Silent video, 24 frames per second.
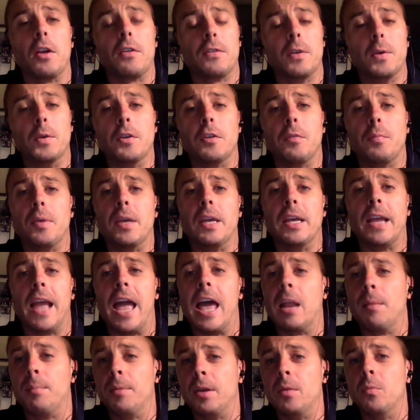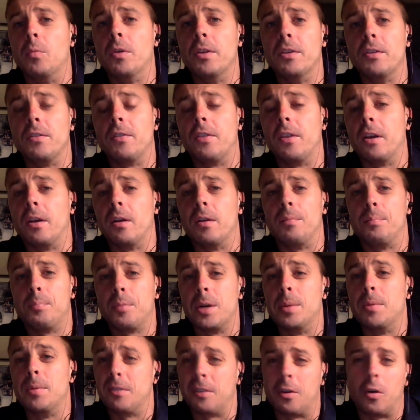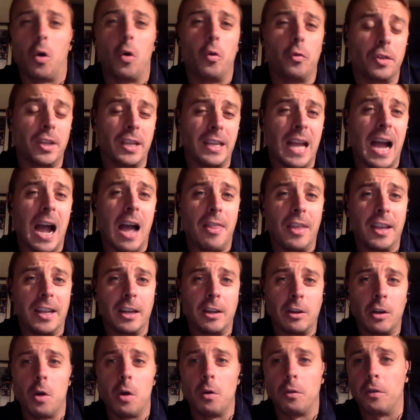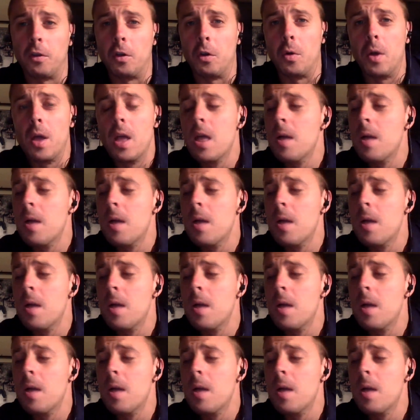so to speak. Edelman was pretty much their only guy they could go to.